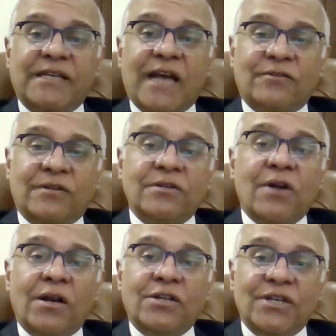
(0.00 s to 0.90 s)
Pakistan
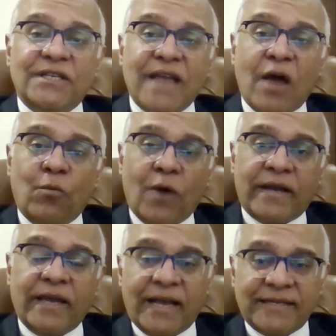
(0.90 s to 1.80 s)
Society of
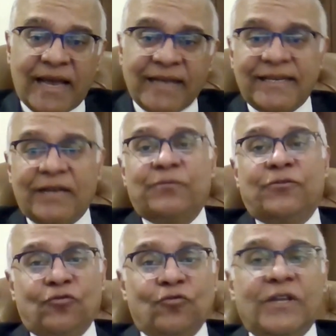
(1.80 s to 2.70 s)
Pediatric Oncology is now
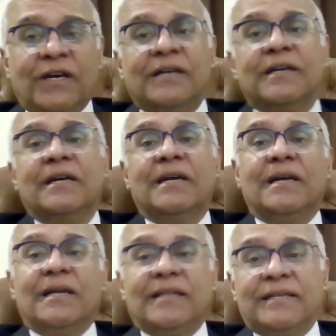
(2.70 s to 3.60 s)
working, as I
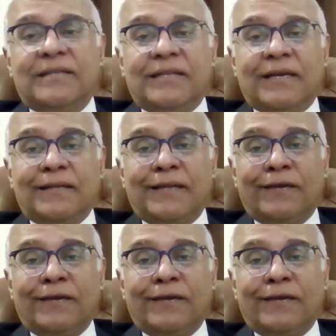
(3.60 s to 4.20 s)
said, through the